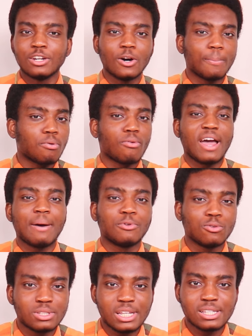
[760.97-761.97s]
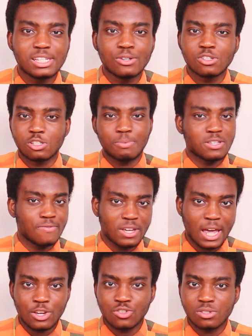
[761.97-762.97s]
you know, parameter details and
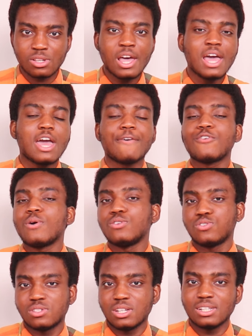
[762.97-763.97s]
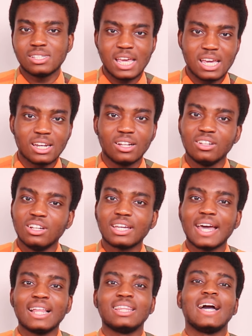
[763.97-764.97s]
specifications if you're interested in taking a
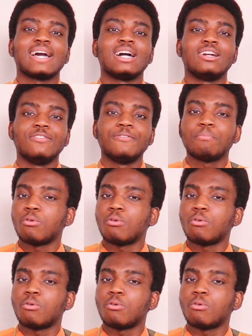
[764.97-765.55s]
look at that kind of,